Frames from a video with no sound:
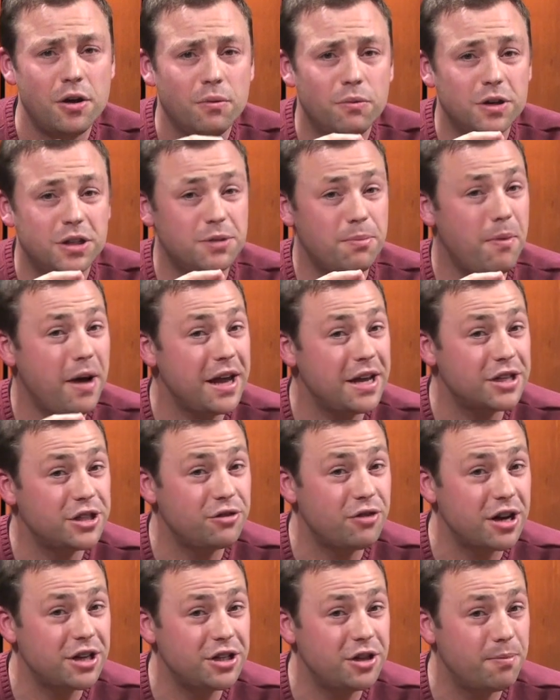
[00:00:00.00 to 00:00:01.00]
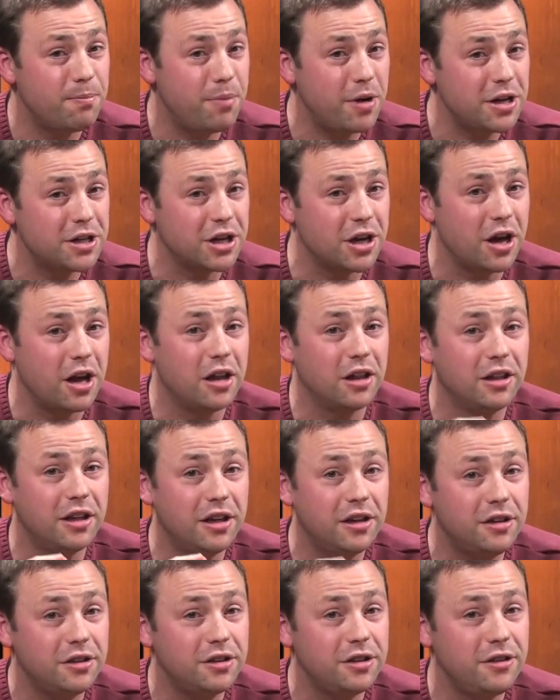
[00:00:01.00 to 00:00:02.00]
which might stretch your budget a
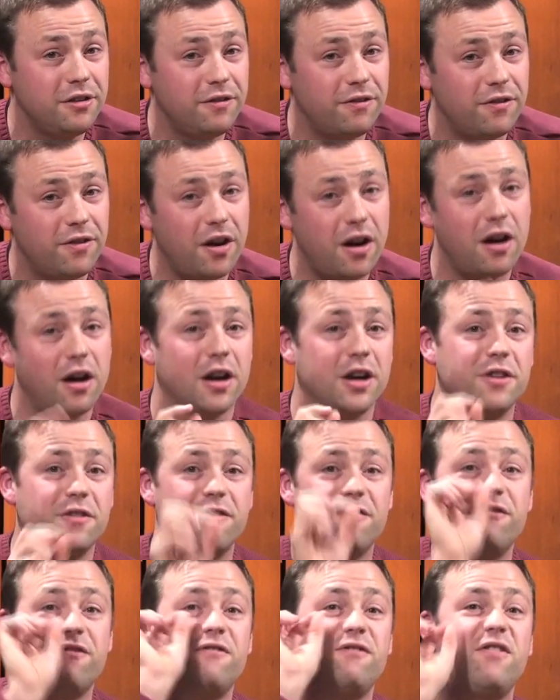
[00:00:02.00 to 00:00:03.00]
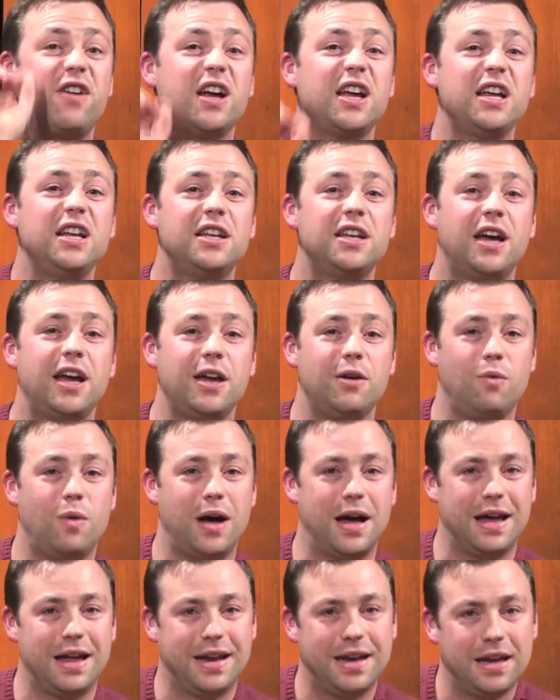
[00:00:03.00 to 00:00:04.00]
little too far, you
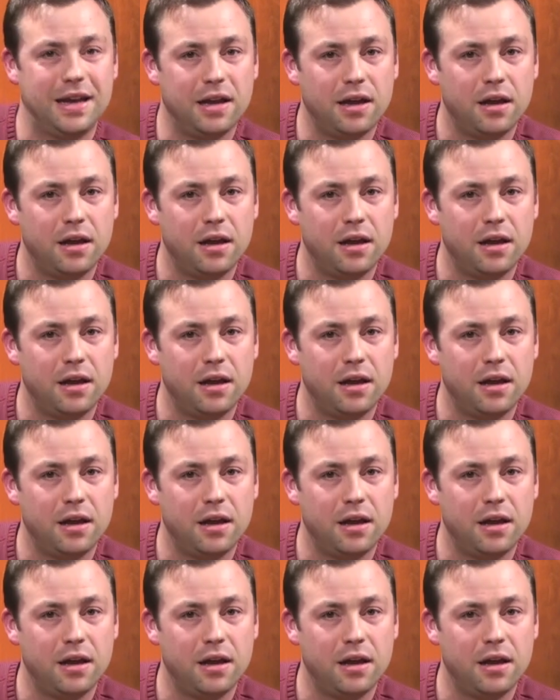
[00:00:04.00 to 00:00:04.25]
tightwad.